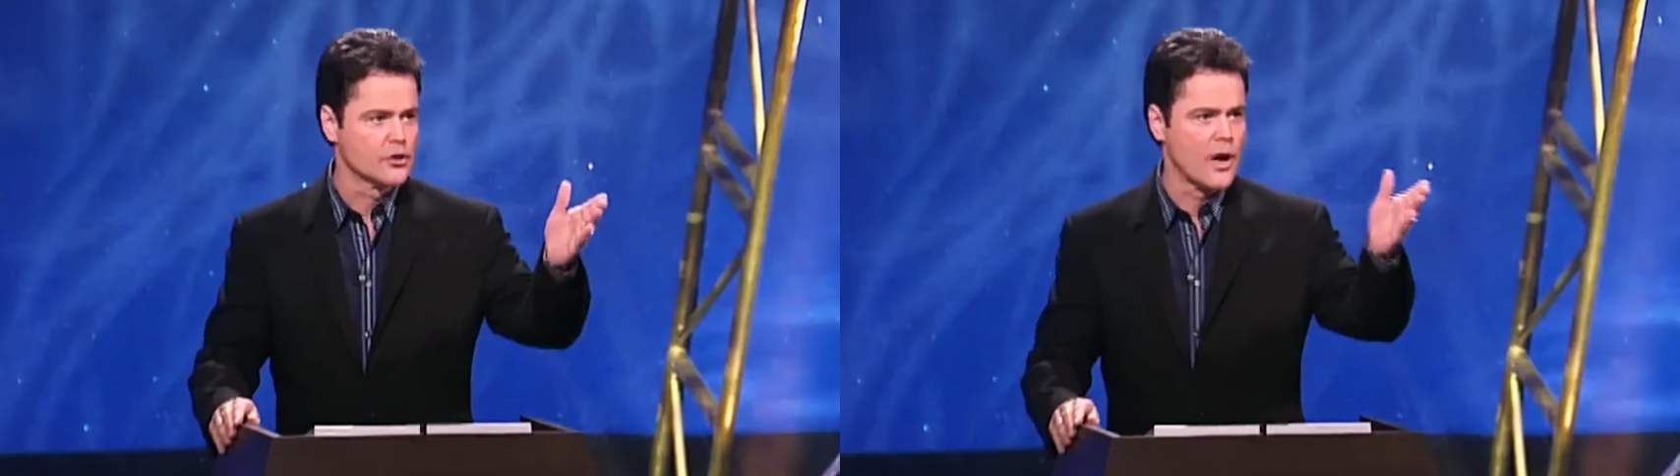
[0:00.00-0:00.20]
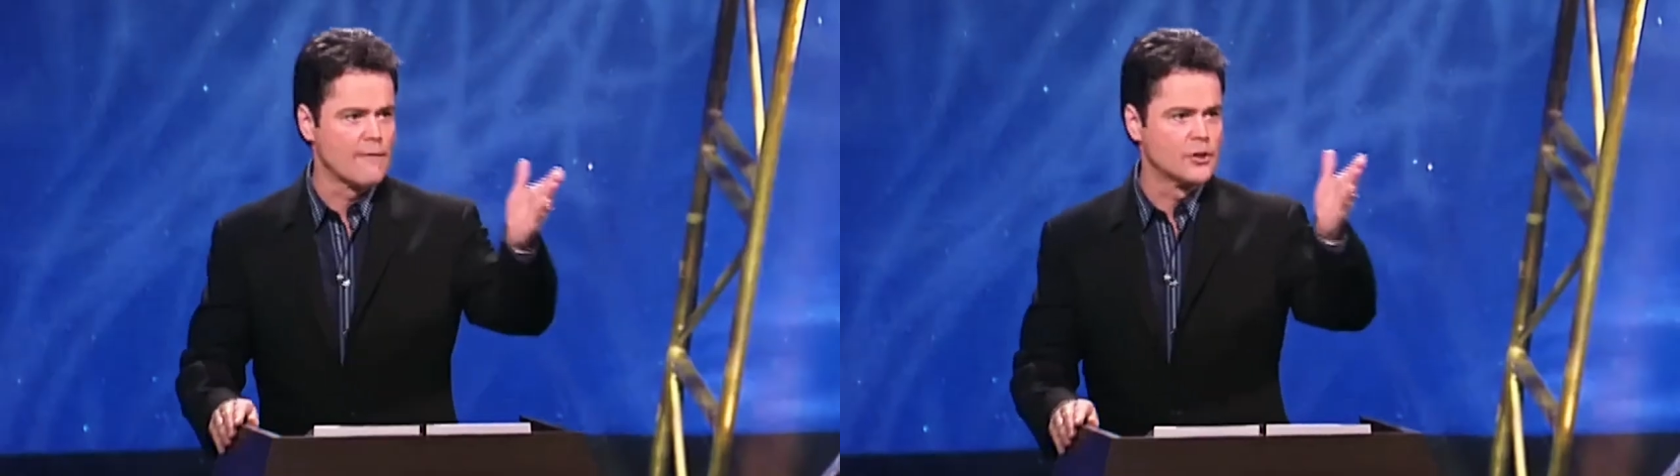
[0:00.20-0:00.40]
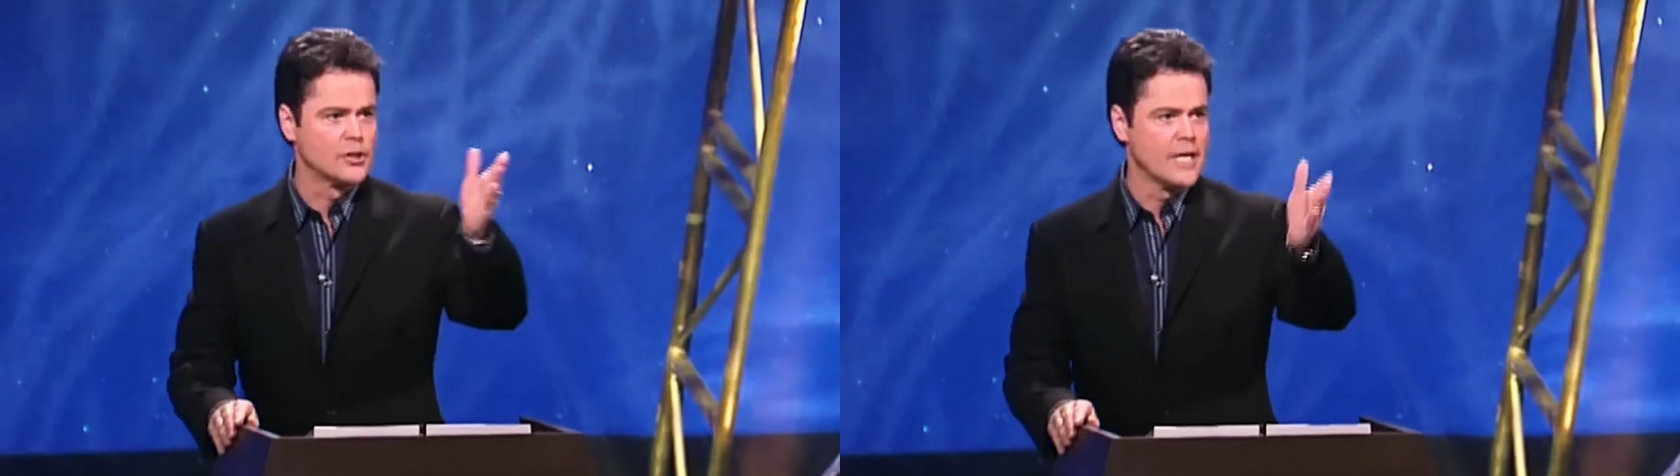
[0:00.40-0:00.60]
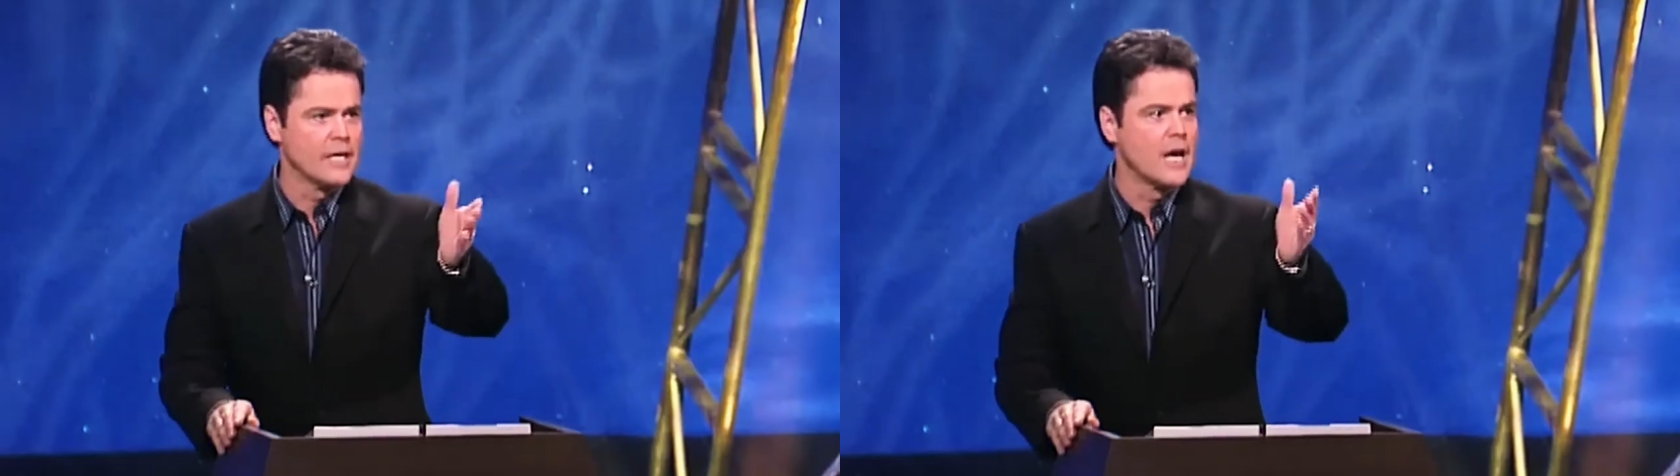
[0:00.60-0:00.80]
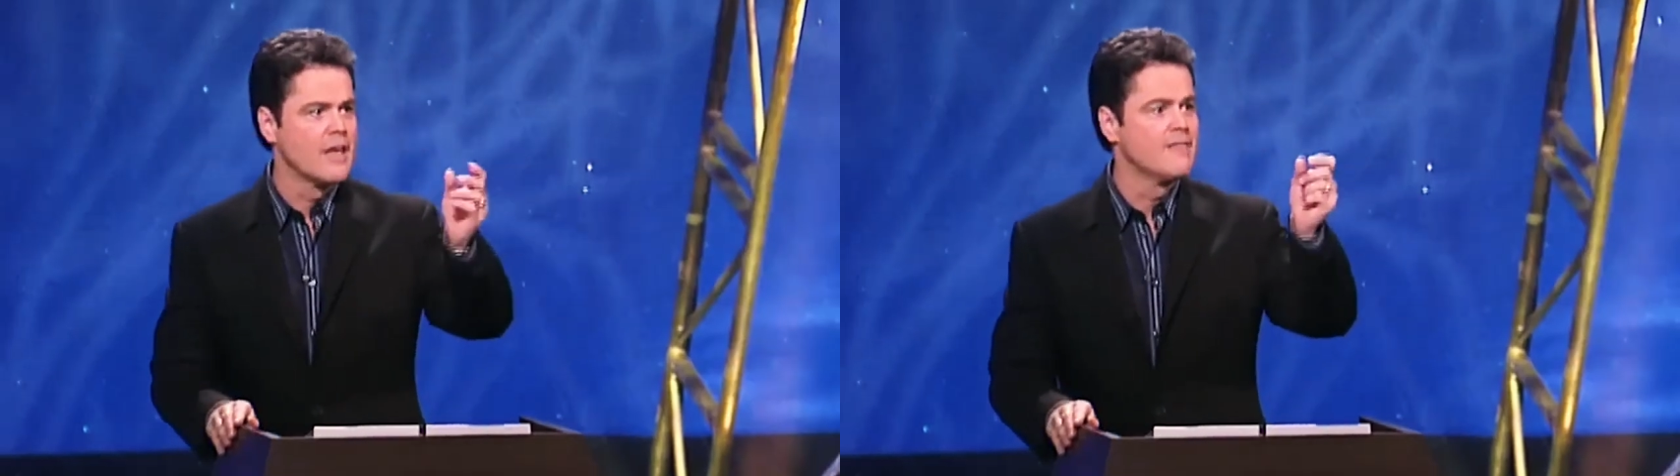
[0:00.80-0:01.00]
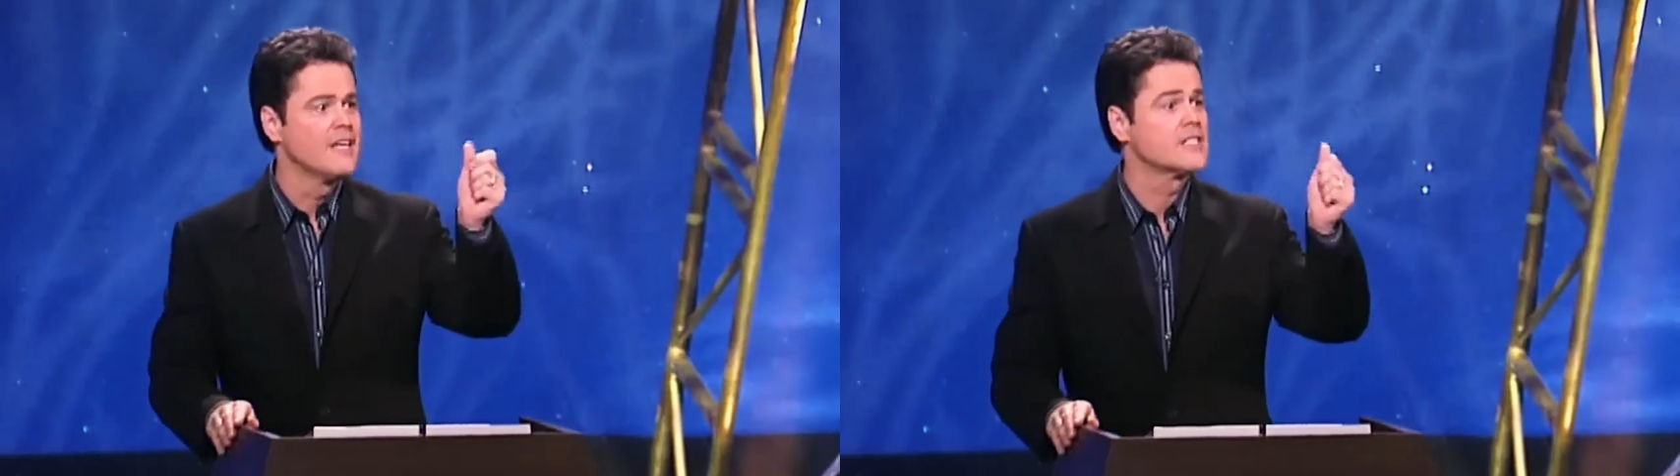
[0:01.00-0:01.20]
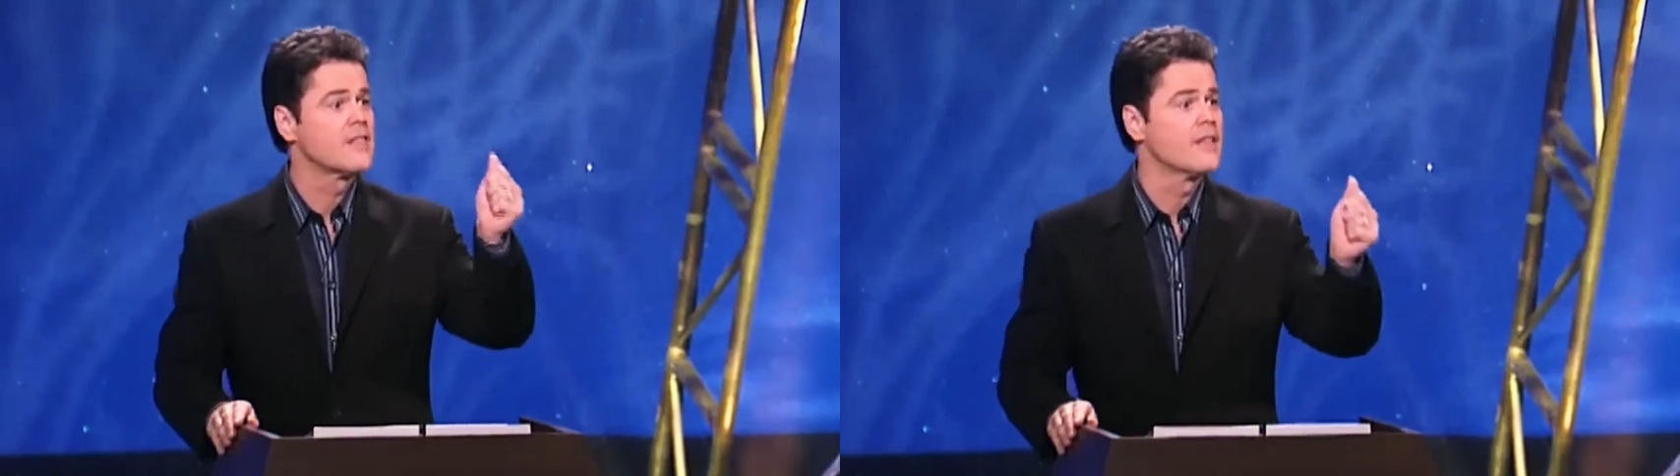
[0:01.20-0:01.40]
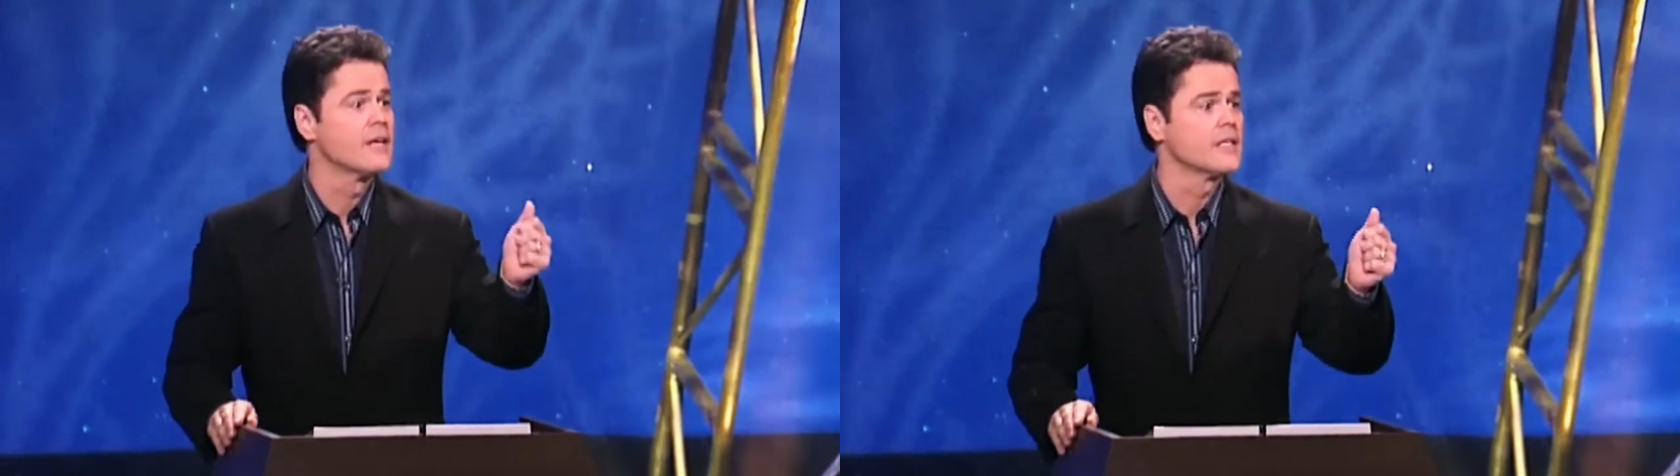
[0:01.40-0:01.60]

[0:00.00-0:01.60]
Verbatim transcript: is by far the funniest.